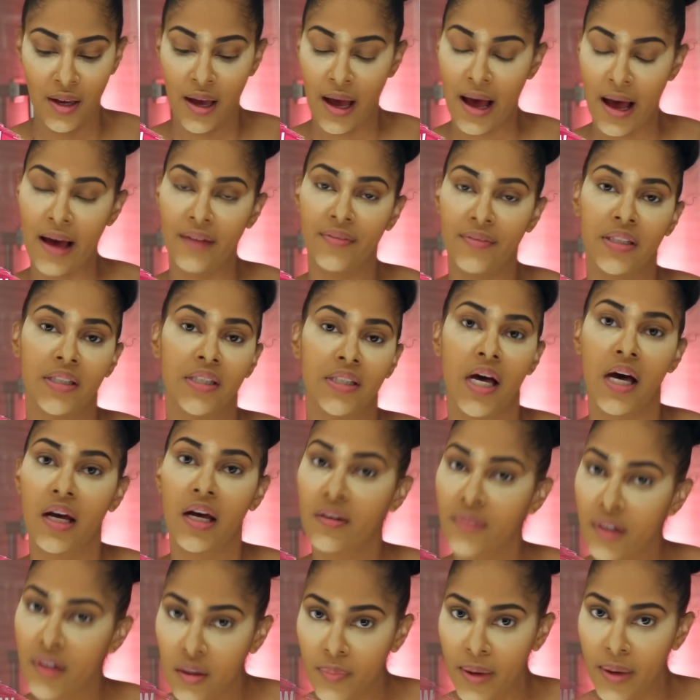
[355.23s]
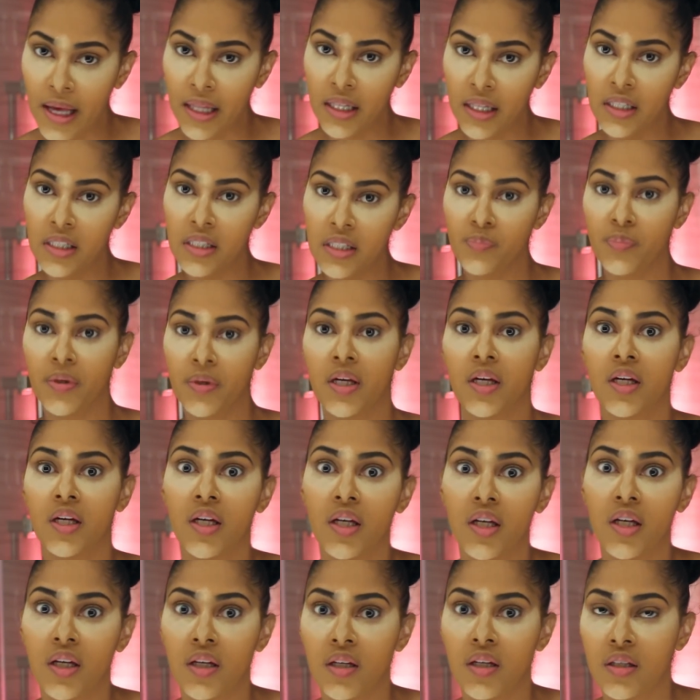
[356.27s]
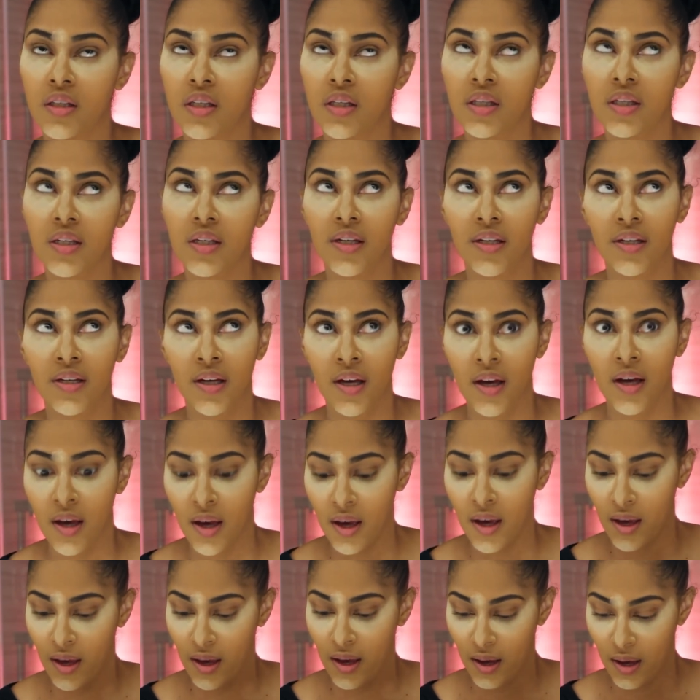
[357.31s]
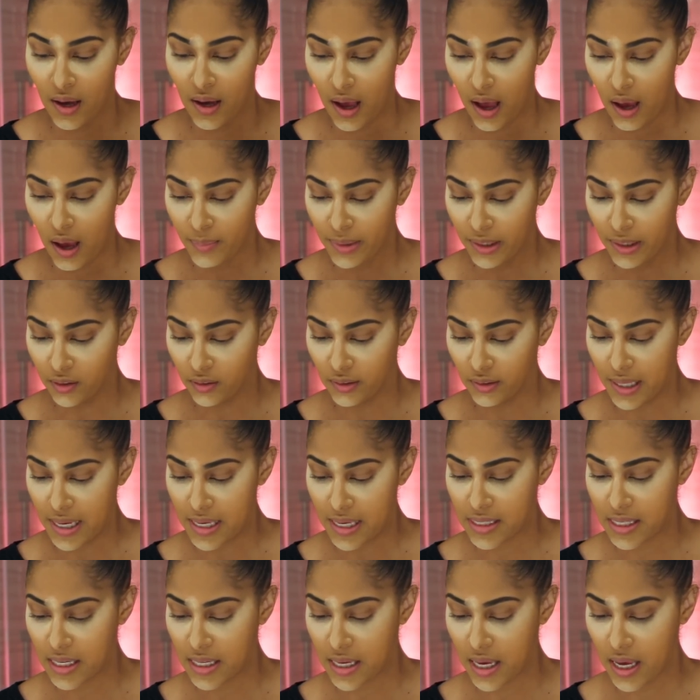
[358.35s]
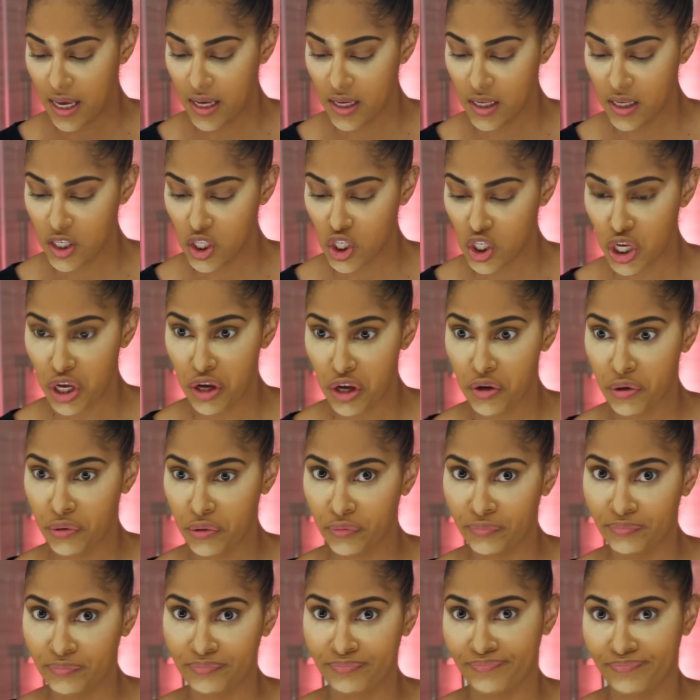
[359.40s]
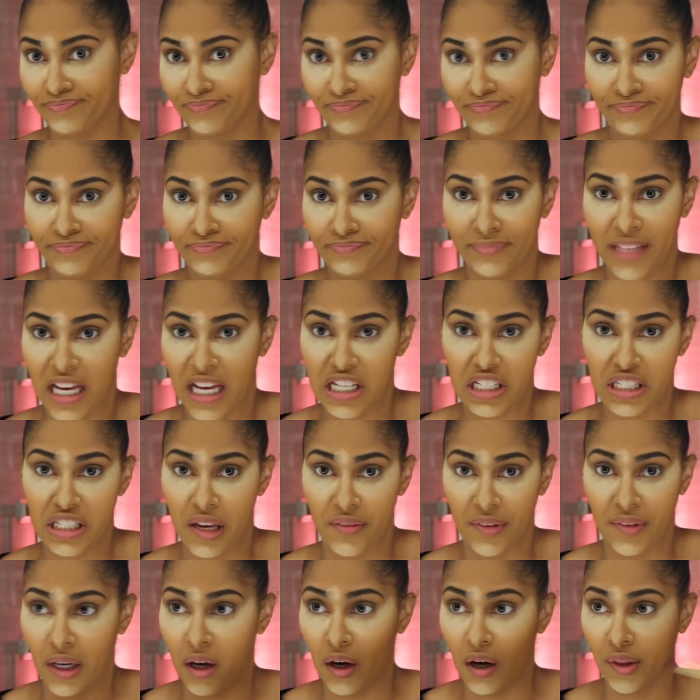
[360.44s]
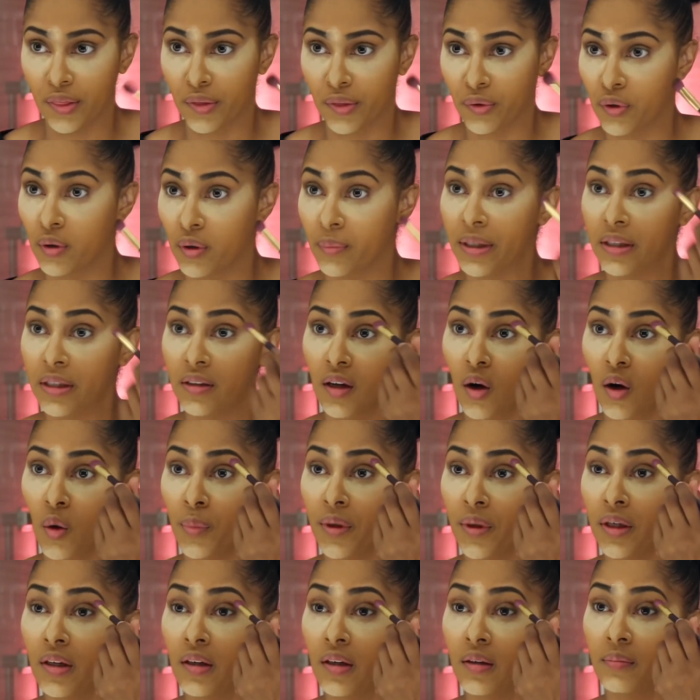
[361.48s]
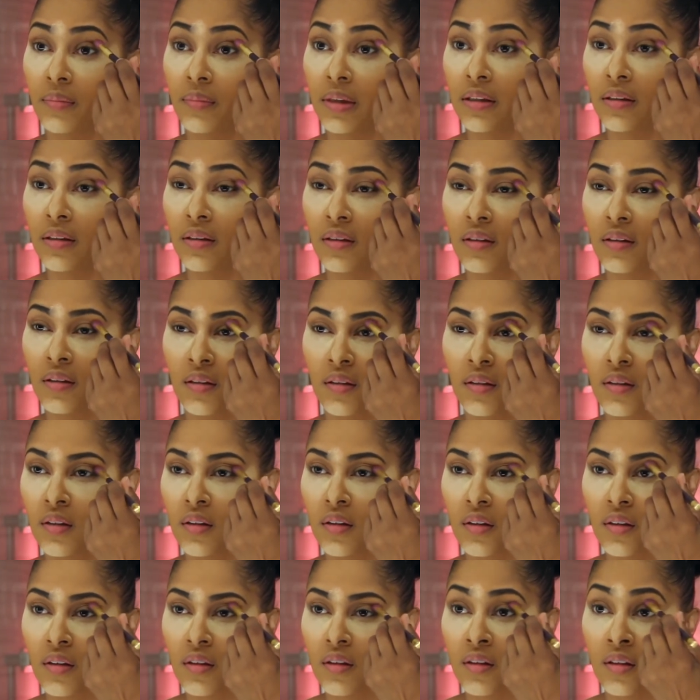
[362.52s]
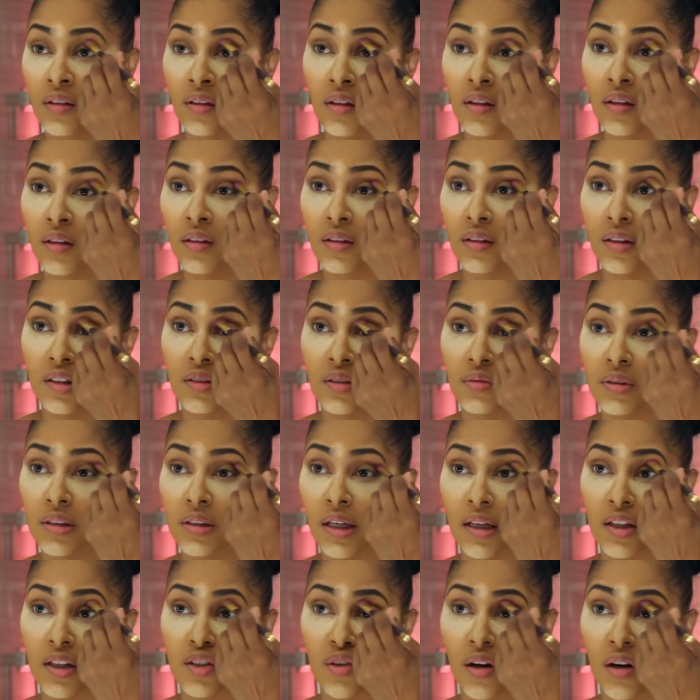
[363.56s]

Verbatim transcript: I have a ton of other palettes, but I'm a little lazy, so I just haven't gone through them and opened them, and this was like a